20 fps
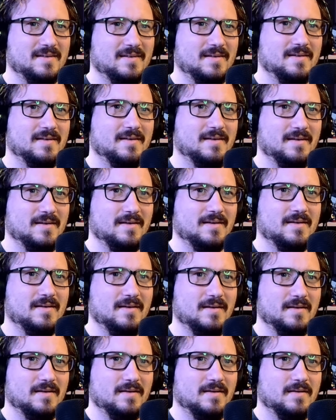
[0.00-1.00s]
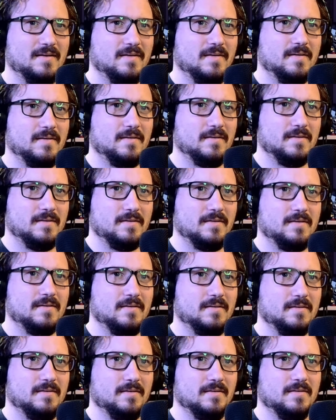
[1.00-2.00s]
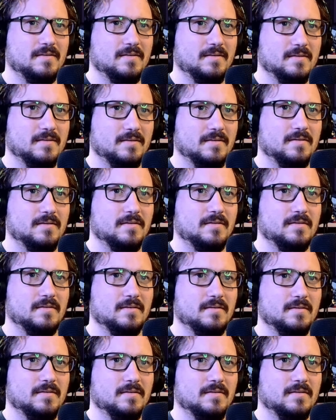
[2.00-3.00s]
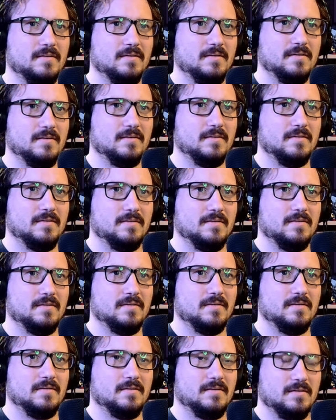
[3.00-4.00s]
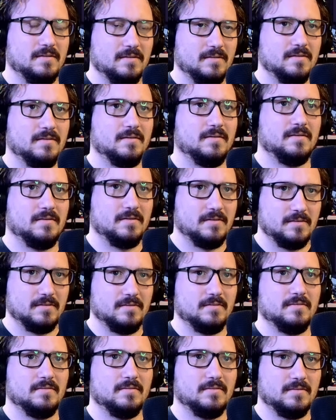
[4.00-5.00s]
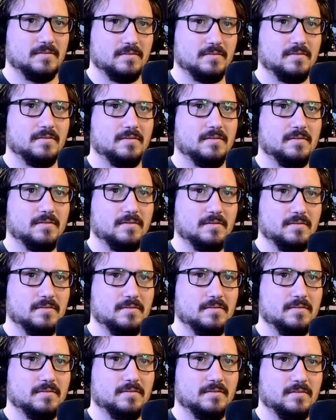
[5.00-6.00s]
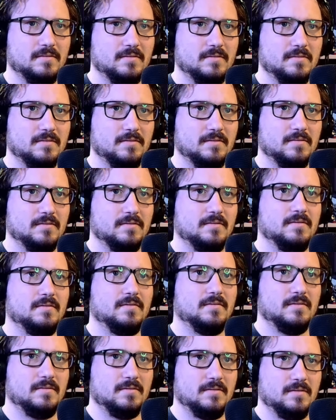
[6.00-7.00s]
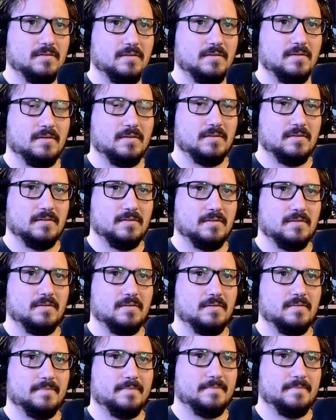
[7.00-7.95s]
(silent)